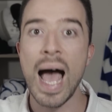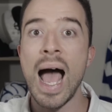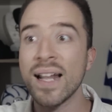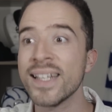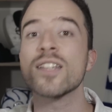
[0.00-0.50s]

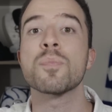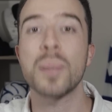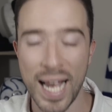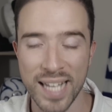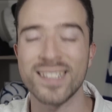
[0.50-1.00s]
And he's
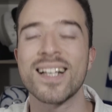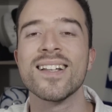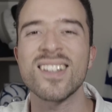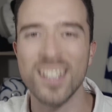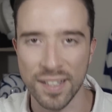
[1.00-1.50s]
played
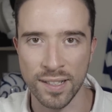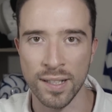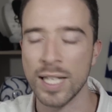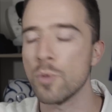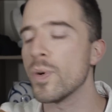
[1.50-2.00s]

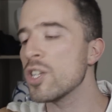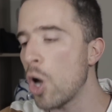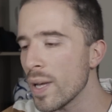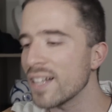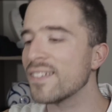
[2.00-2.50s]
consistently. We
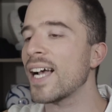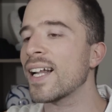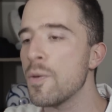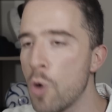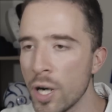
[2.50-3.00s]
know
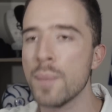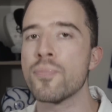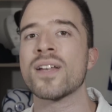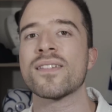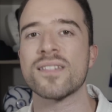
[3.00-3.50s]
exactly what he
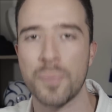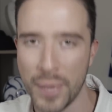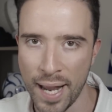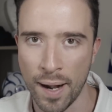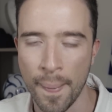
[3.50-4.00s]
brings as a
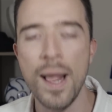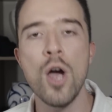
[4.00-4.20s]
player.